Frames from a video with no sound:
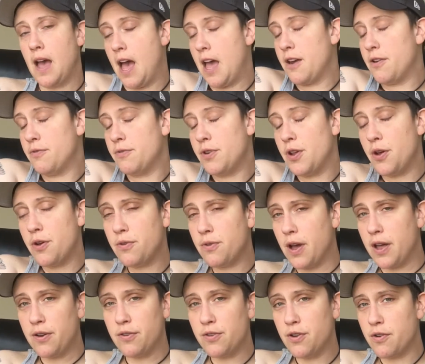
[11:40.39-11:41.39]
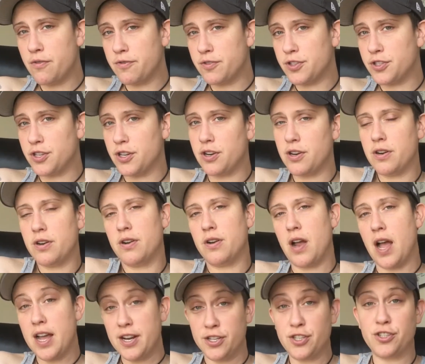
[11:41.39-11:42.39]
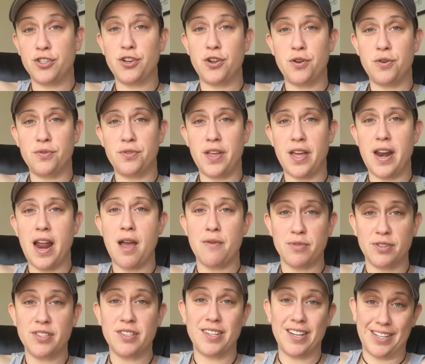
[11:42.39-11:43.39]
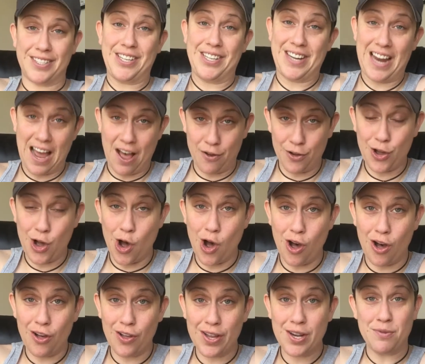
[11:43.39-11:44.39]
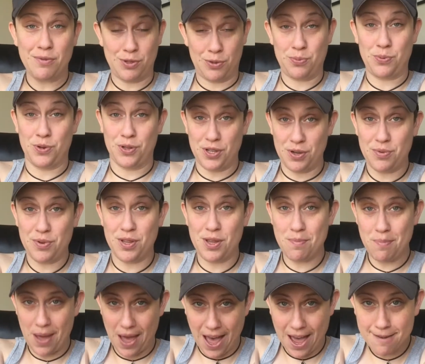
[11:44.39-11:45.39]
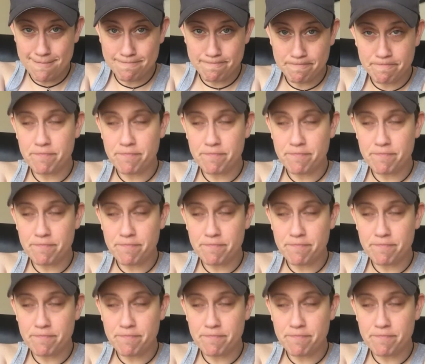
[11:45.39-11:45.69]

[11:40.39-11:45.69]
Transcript: I don't know for sure. I just know that I was addicted to alcohol, and it was really, really bad.